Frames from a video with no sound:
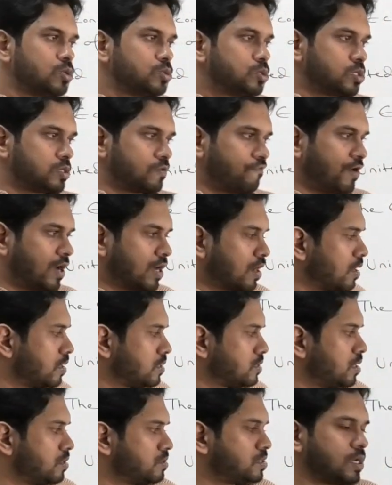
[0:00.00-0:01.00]
So the Federal
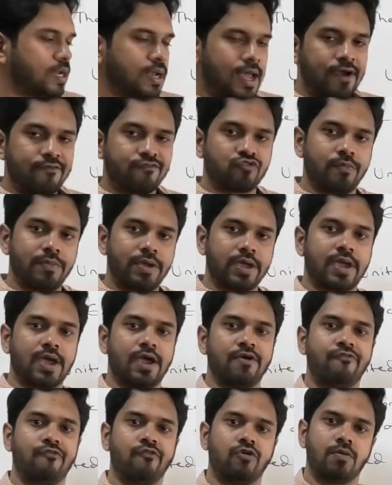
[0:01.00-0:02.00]
Reserve still have to be
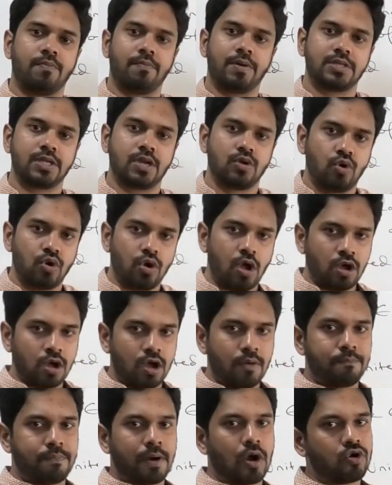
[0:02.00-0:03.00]
careful, but they're no
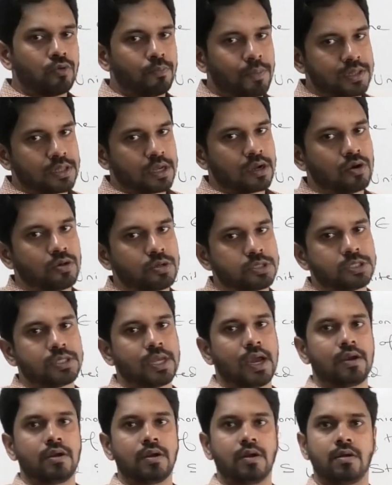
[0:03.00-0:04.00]
longer bound by the gold
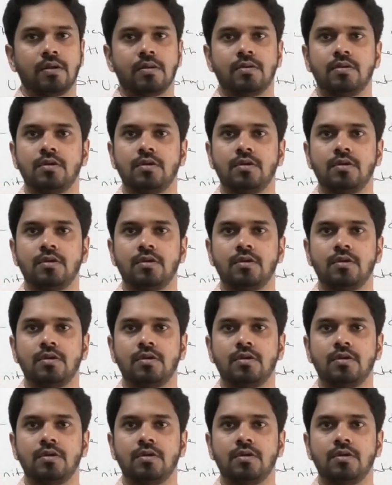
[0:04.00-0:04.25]
standard.